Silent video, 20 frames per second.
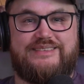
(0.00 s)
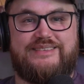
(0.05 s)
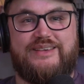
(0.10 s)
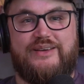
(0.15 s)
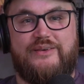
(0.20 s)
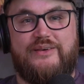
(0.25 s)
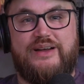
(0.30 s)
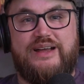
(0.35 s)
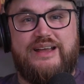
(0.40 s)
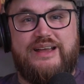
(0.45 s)

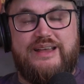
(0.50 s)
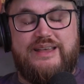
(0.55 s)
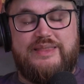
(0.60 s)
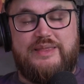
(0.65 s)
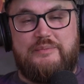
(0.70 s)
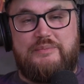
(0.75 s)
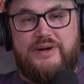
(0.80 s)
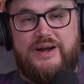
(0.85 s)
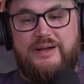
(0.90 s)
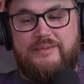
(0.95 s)
So
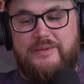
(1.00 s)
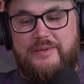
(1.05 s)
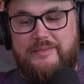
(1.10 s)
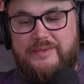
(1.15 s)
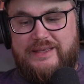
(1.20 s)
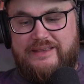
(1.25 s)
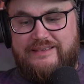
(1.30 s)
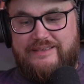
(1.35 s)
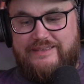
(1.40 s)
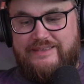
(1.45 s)
the
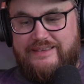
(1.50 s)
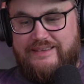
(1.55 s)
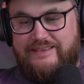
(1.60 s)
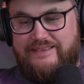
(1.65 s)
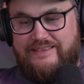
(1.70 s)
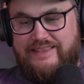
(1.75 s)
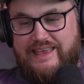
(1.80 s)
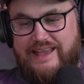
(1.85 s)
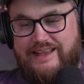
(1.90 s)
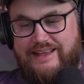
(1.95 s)
problem is
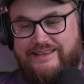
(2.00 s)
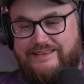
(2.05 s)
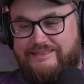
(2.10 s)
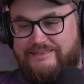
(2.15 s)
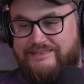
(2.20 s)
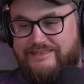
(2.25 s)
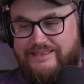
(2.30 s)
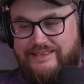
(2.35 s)
that